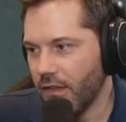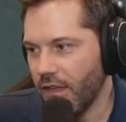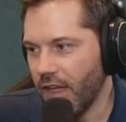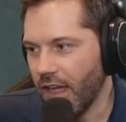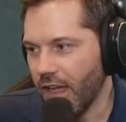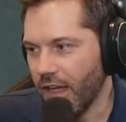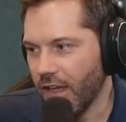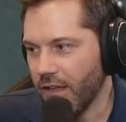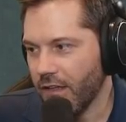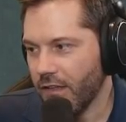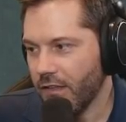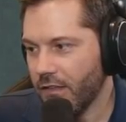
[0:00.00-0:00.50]

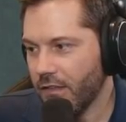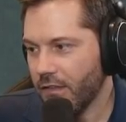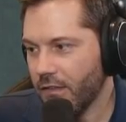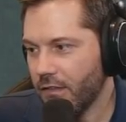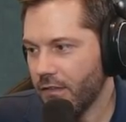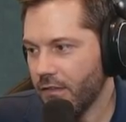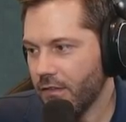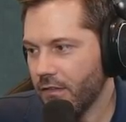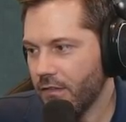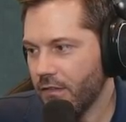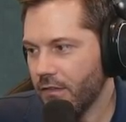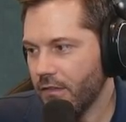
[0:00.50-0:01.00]
Yeah.
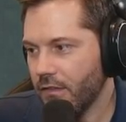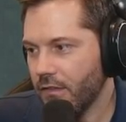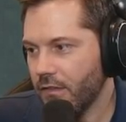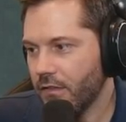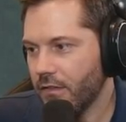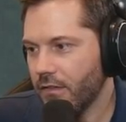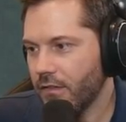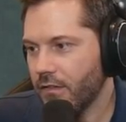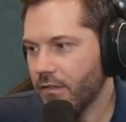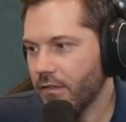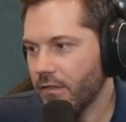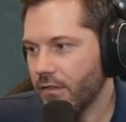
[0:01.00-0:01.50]

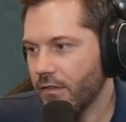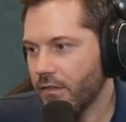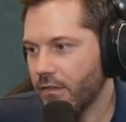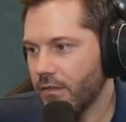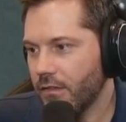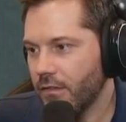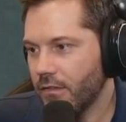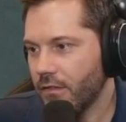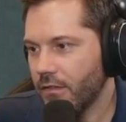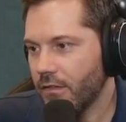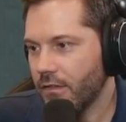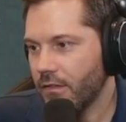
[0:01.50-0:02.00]

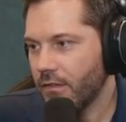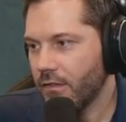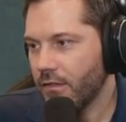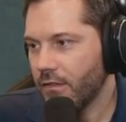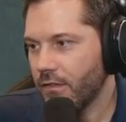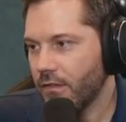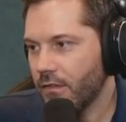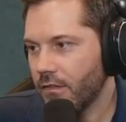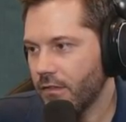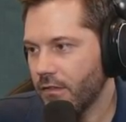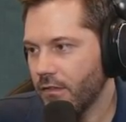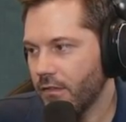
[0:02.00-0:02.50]
Do you, oh,
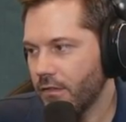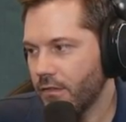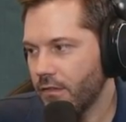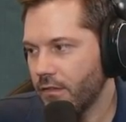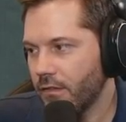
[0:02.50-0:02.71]
how